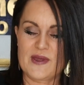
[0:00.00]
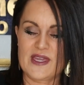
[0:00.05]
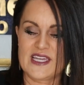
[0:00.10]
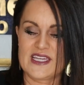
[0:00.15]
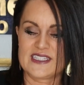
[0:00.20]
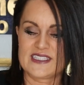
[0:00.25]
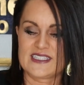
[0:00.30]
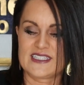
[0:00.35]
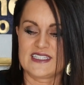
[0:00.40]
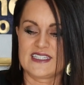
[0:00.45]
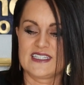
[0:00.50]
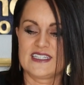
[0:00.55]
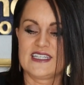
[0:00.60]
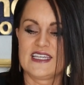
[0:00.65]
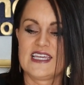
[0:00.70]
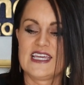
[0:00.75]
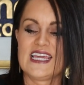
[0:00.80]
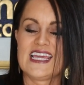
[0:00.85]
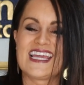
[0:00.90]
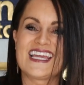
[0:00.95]
painted,
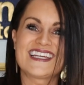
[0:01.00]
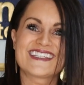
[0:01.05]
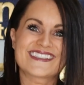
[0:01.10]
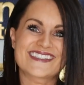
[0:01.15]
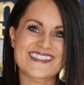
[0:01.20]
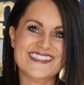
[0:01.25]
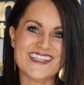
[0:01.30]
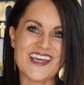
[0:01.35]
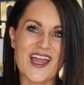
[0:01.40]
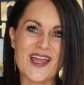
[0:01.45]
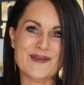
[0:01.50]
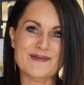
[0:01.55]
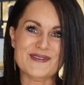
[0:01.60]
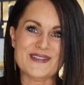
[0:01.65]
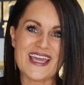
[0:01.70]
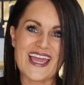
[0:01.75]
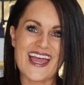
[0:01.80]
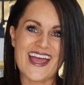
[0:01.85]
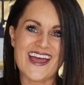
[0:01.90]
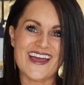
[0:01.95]
it's time
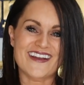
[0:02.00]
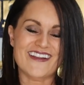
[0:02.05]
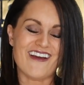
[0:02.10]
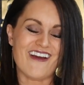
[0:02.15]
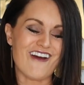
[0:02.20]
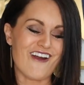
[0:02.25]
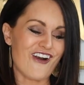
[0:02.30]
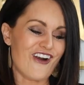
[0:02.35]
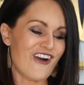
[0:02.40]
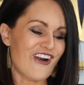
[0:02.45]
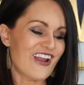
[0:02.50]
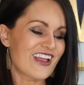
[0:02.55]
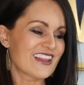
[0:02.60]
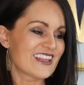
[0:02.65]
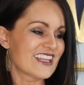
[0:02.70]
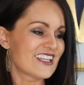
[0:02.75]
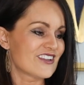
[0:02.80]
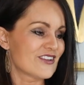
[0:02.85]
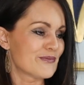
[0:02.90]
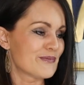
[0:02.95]
to add our
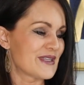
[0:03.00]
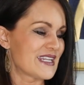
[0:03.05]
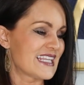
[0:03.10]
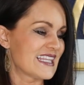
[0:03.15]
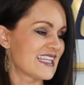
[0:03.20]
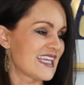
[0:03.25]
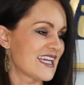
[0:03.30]
little mini